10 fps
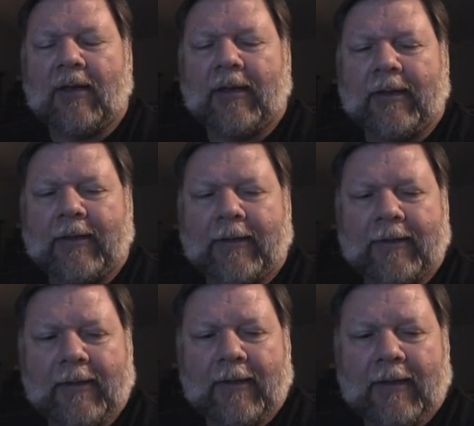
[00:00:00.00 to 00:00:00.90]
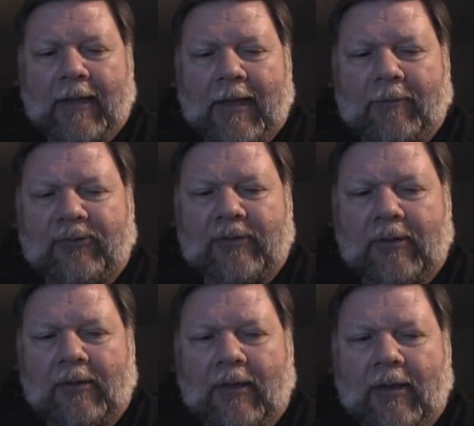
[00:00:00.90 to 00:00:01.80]
I'm
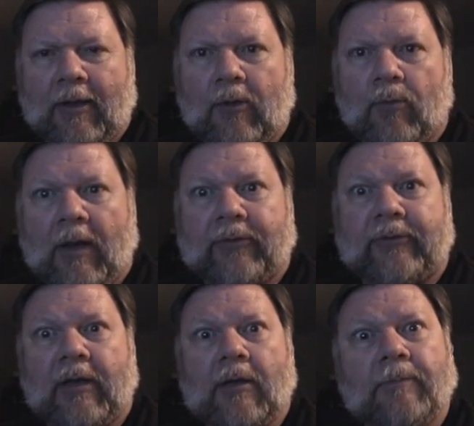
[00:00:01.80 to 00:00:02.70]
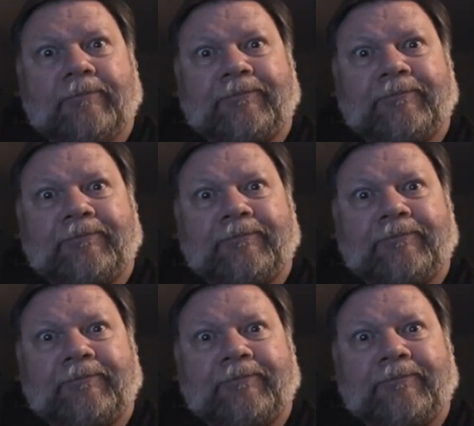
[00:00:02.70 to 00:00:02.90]
still resting,